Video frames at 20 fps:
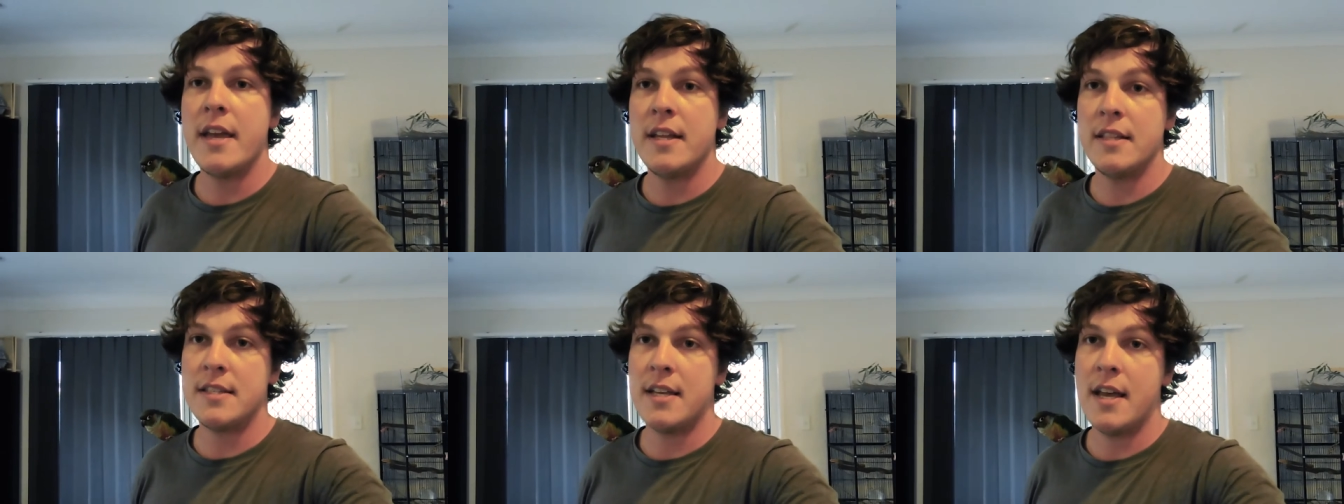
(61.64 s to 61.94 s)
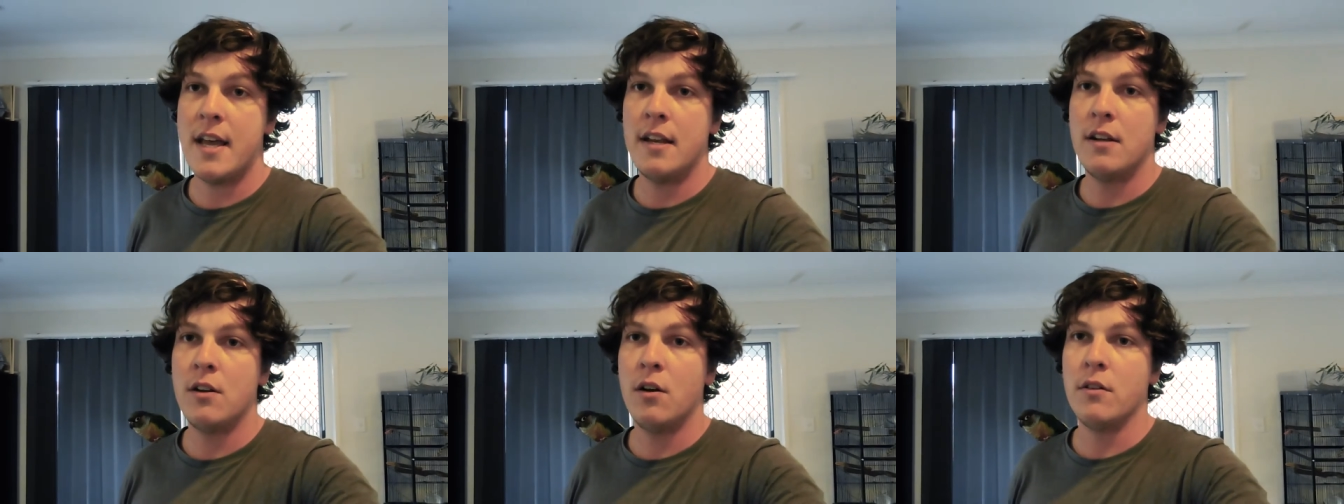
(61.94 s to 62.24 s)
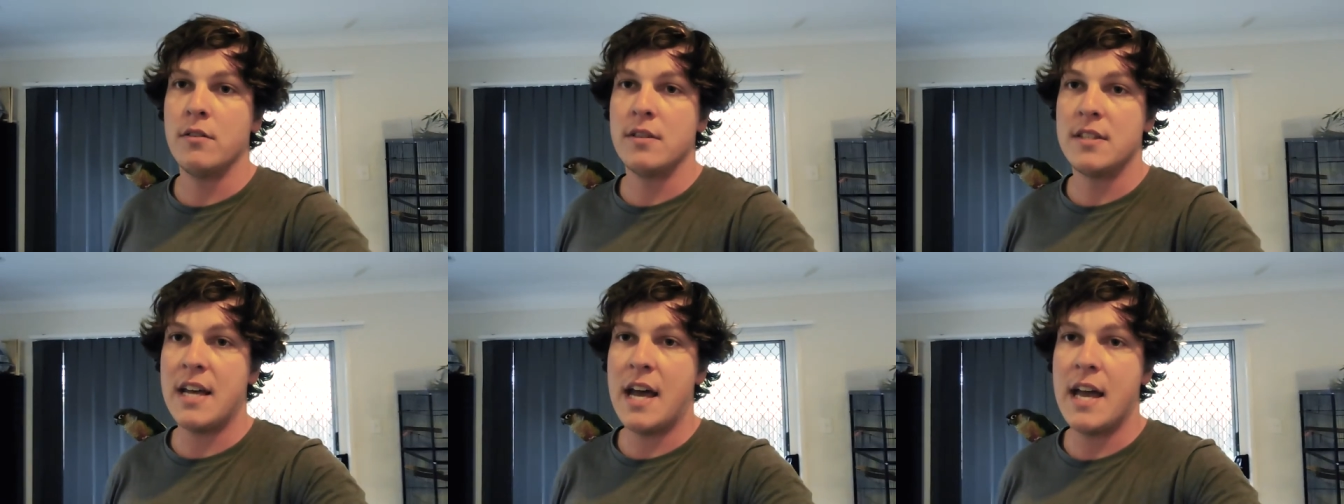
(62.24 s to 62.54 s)
intend
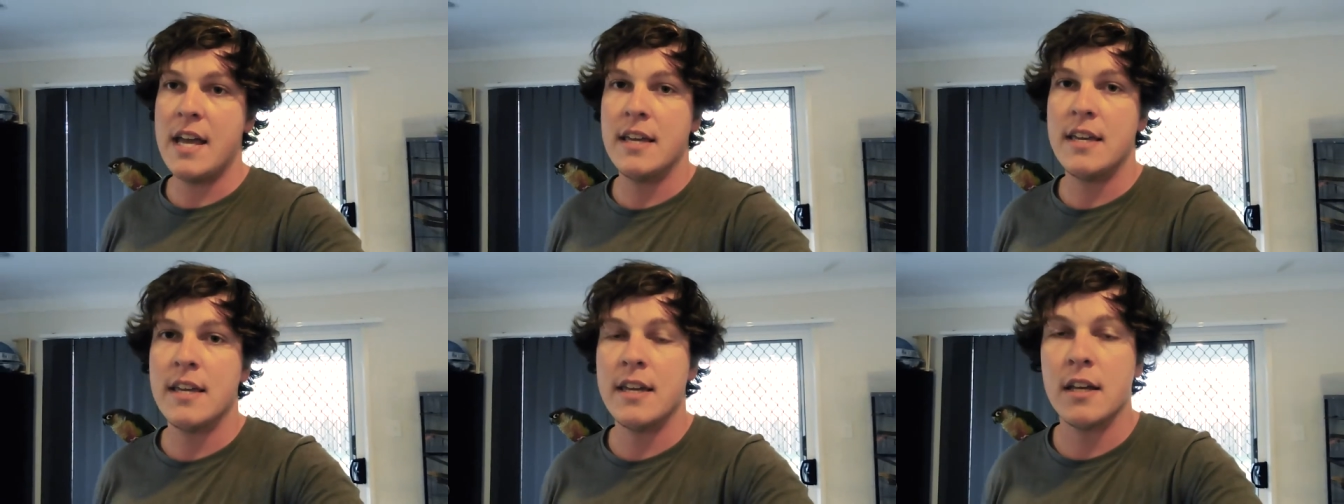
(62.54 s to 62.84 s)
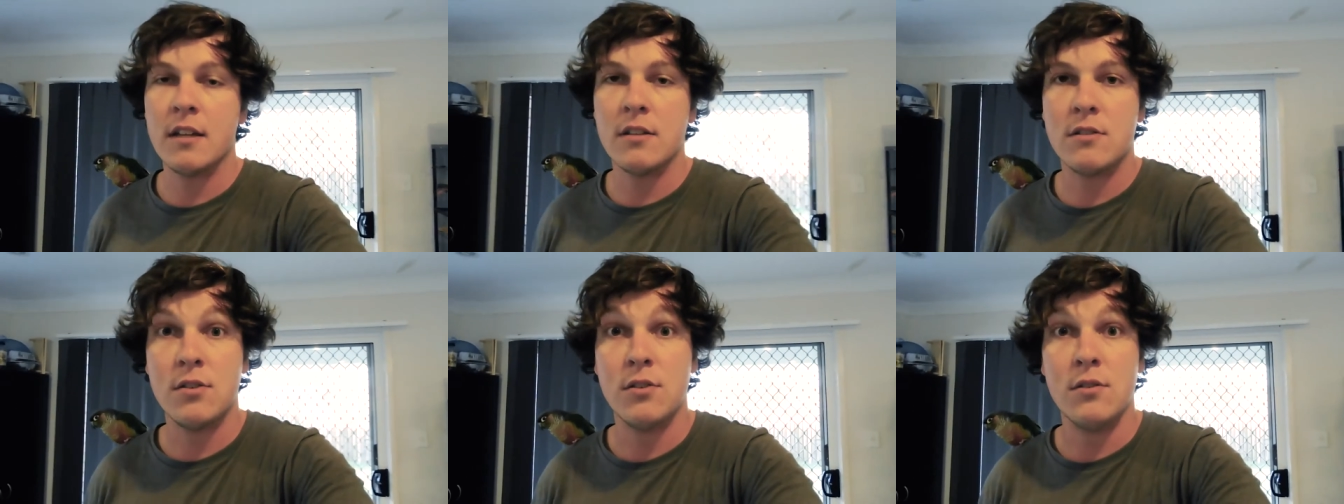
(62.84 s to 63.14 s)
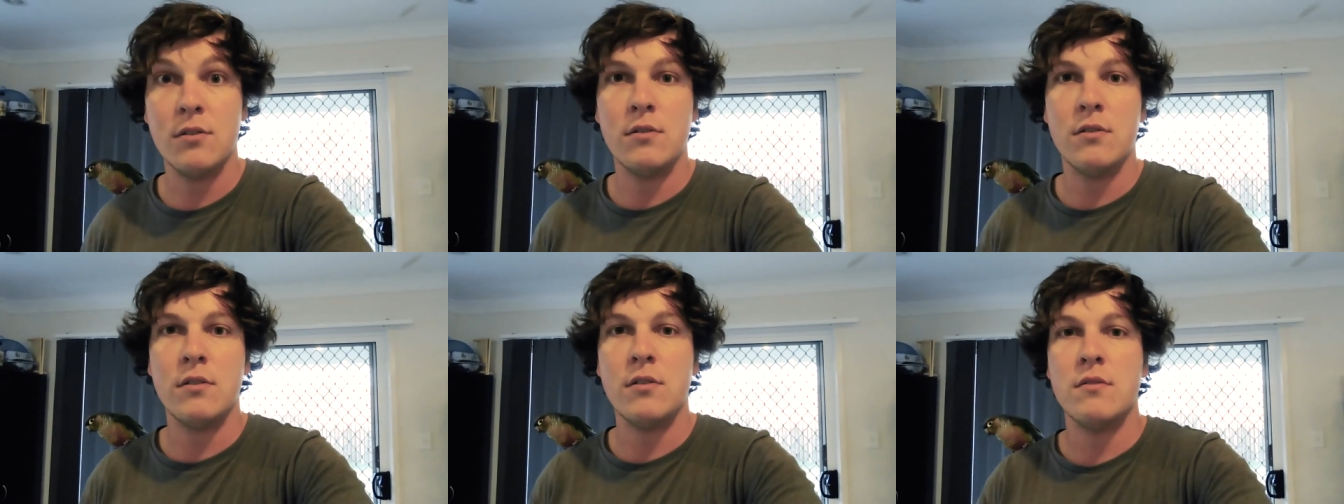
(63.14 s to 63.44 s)
on taking
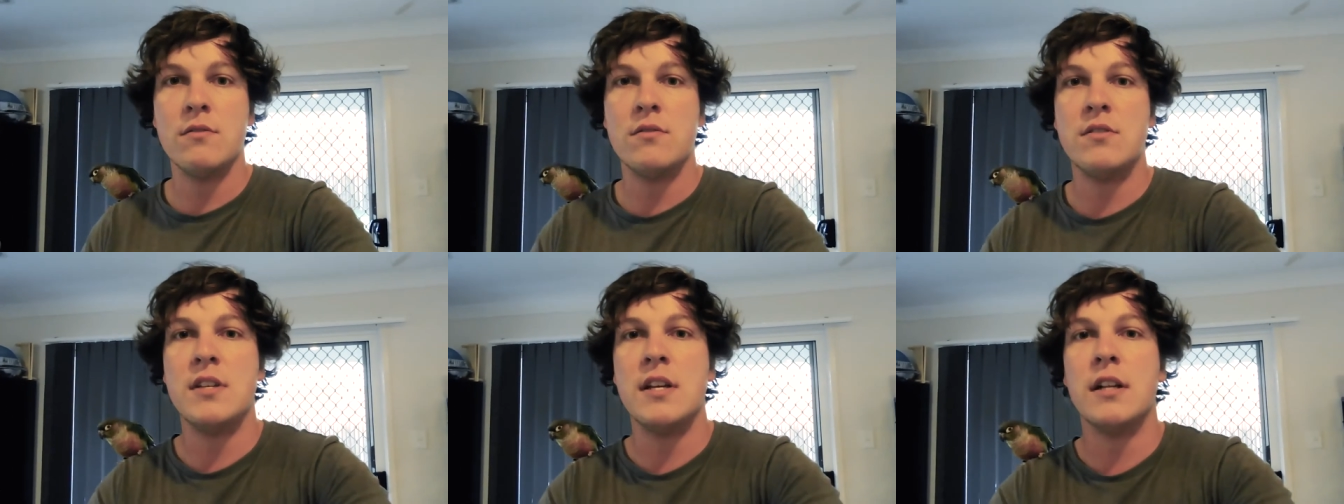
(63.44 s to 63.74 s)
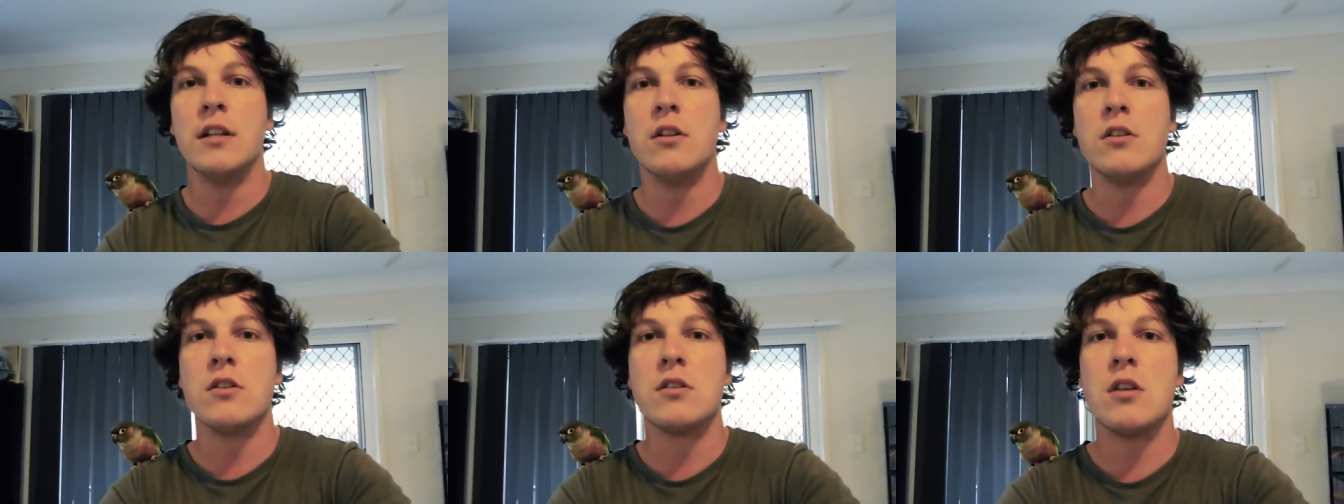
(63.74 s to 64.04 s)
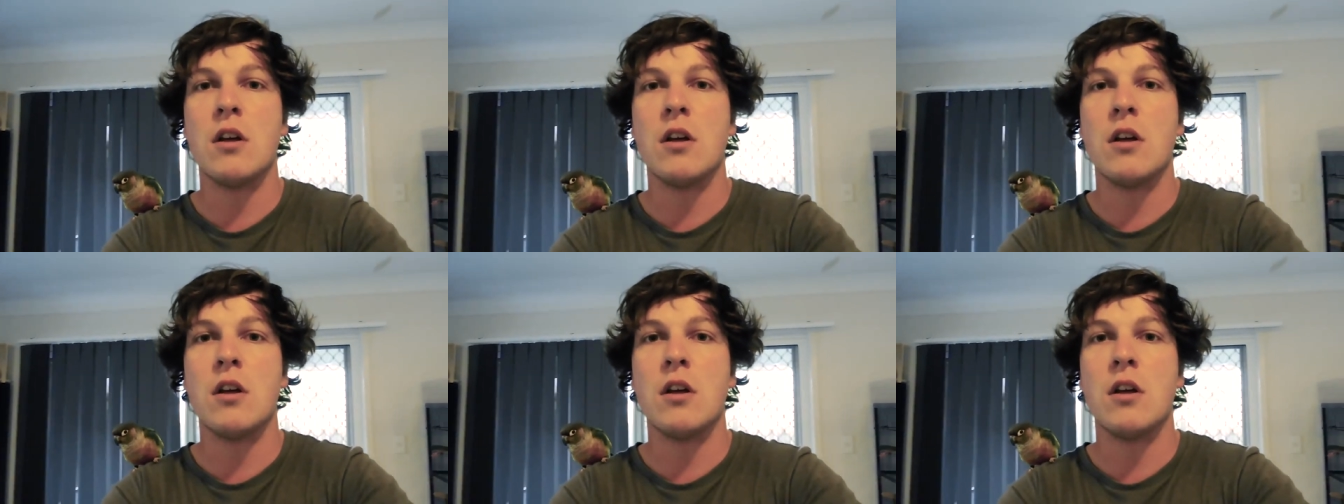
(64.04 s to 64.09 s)
to New Zealand.